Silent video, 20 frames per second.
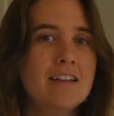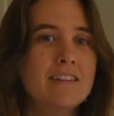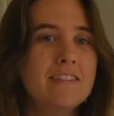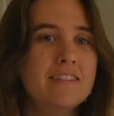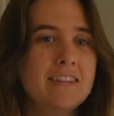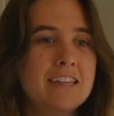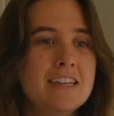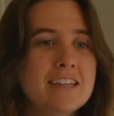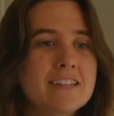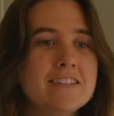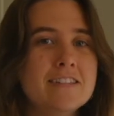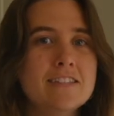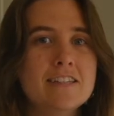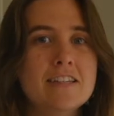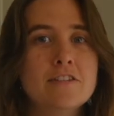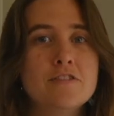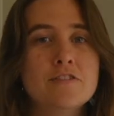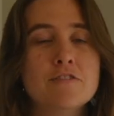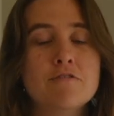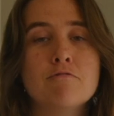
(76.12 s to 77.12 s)
This
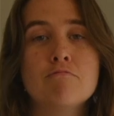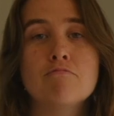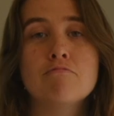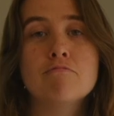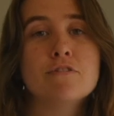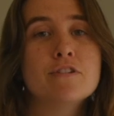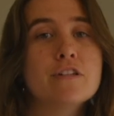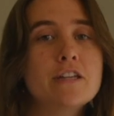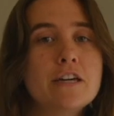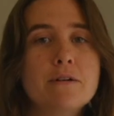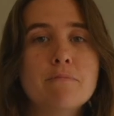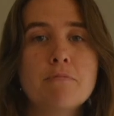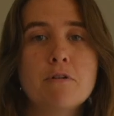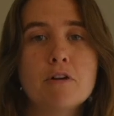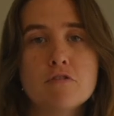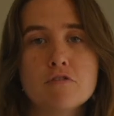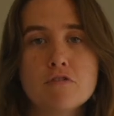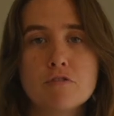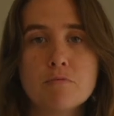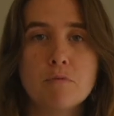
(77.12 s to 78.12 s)
is a really
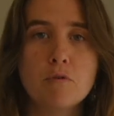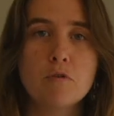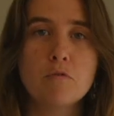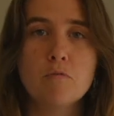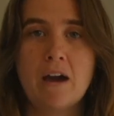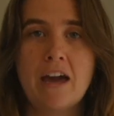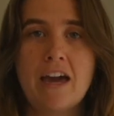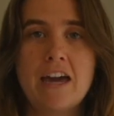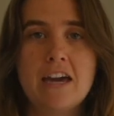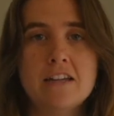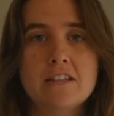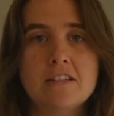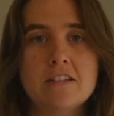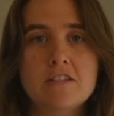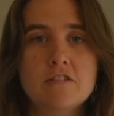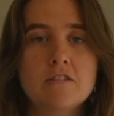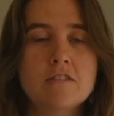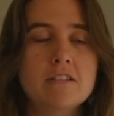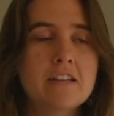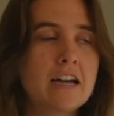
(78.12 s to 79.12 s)
approachable way to
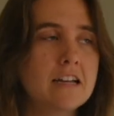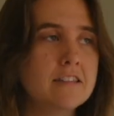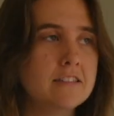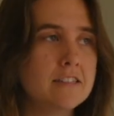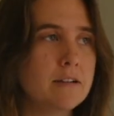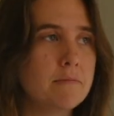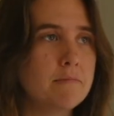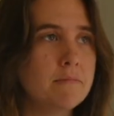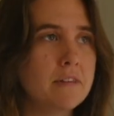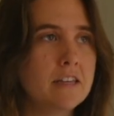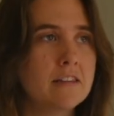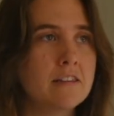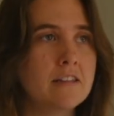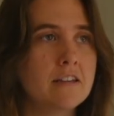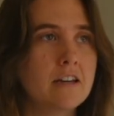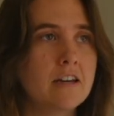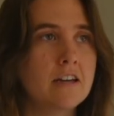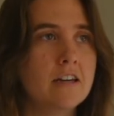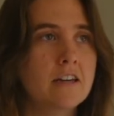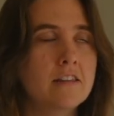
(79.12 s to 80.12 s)
get something that
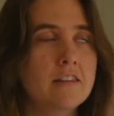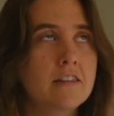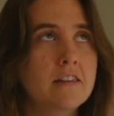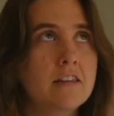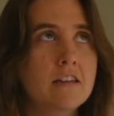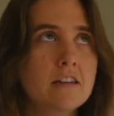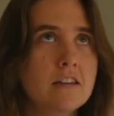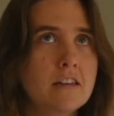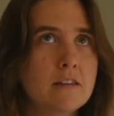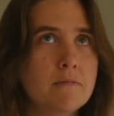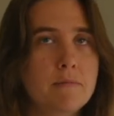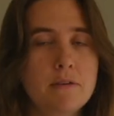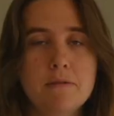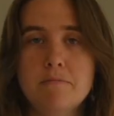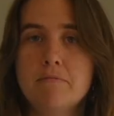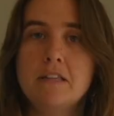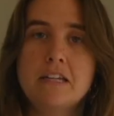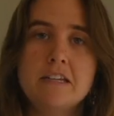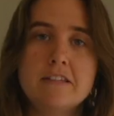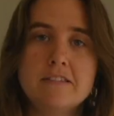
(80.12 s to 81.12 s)
I think can be
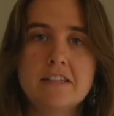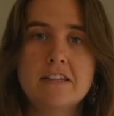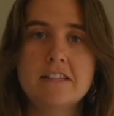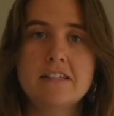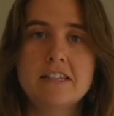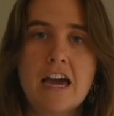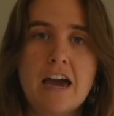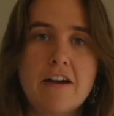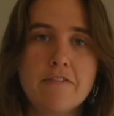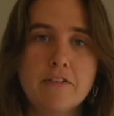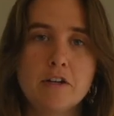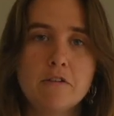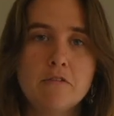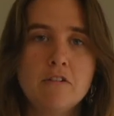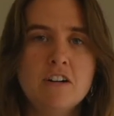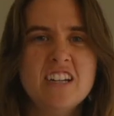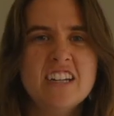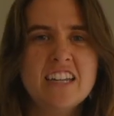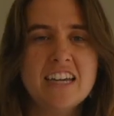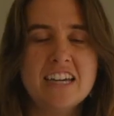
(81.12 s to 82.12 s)
pleasing to
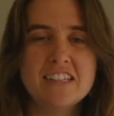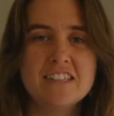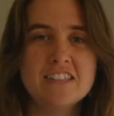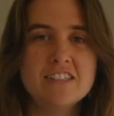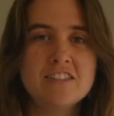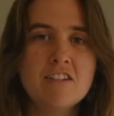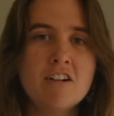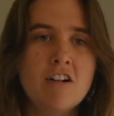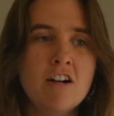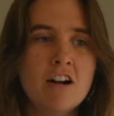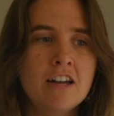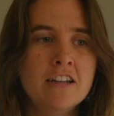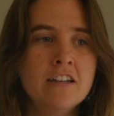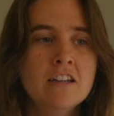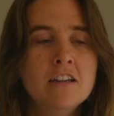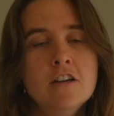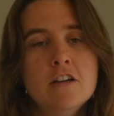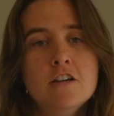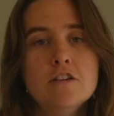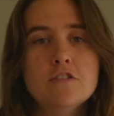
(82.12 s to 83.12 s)
everyone. It's not
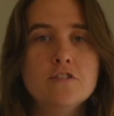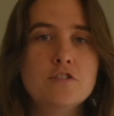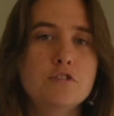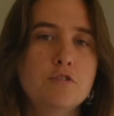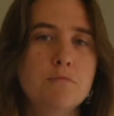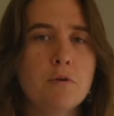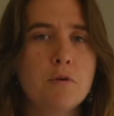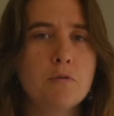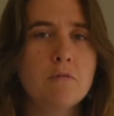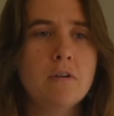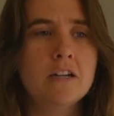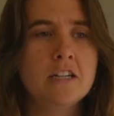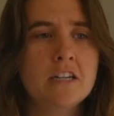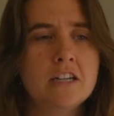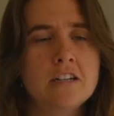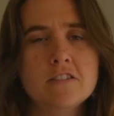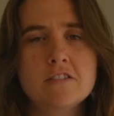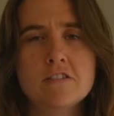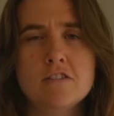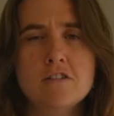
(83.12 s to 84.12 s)
super
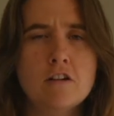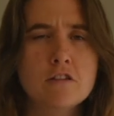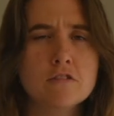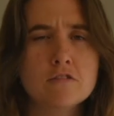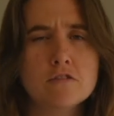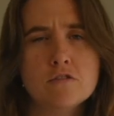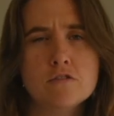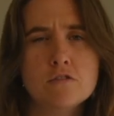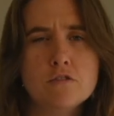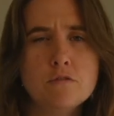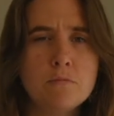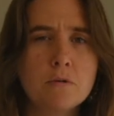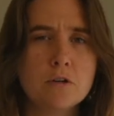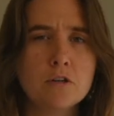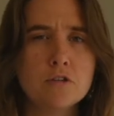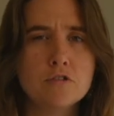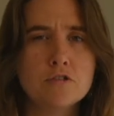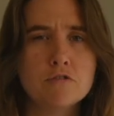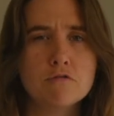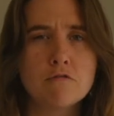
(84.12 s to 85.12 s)
runny, it's not super
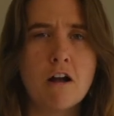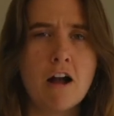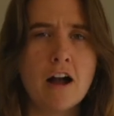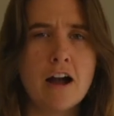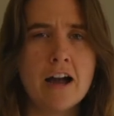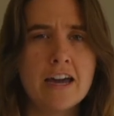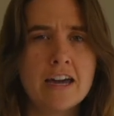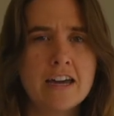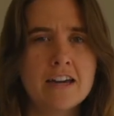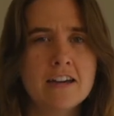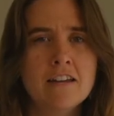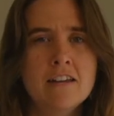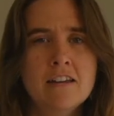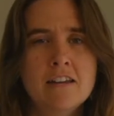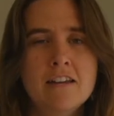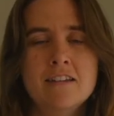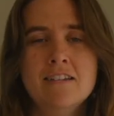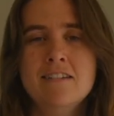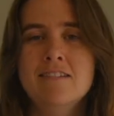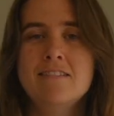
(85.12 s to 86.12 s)
dry,
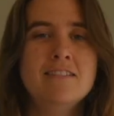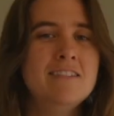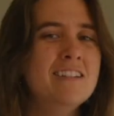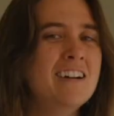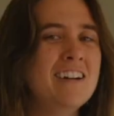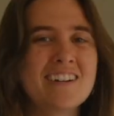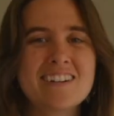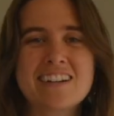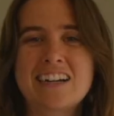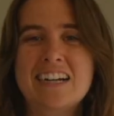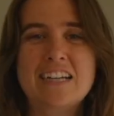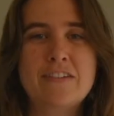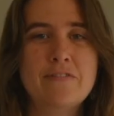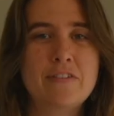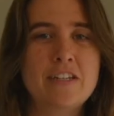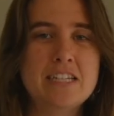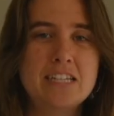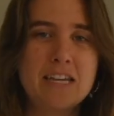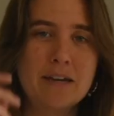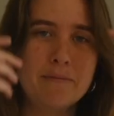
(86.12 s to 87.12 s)
not kind of
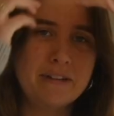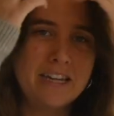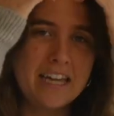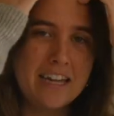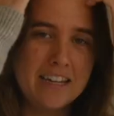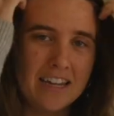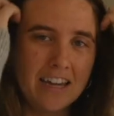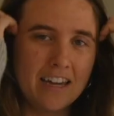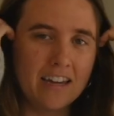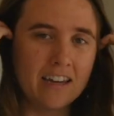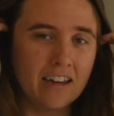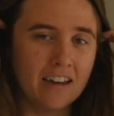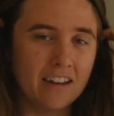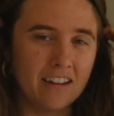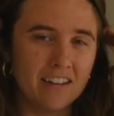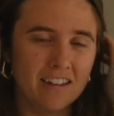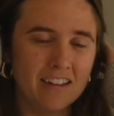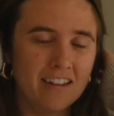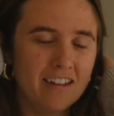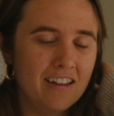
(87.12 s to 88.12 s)
intimidating.
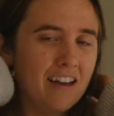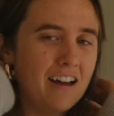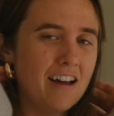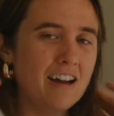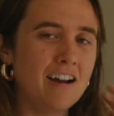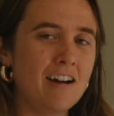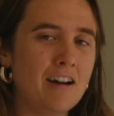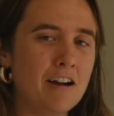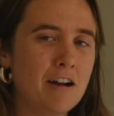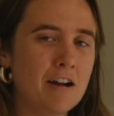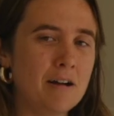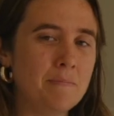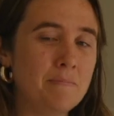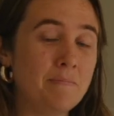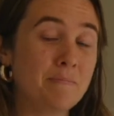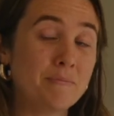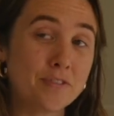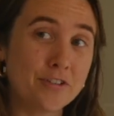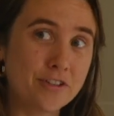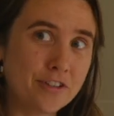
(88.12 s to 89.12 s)
So
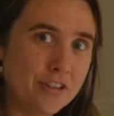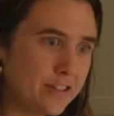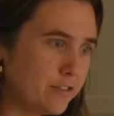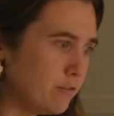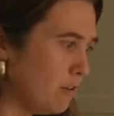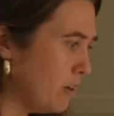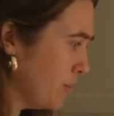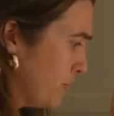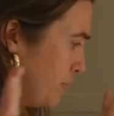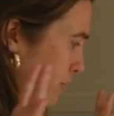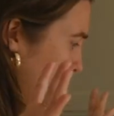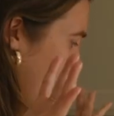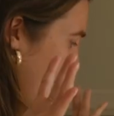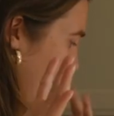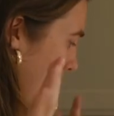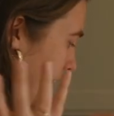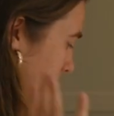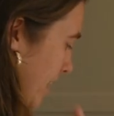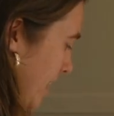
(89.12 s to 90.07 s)
let's walk through it.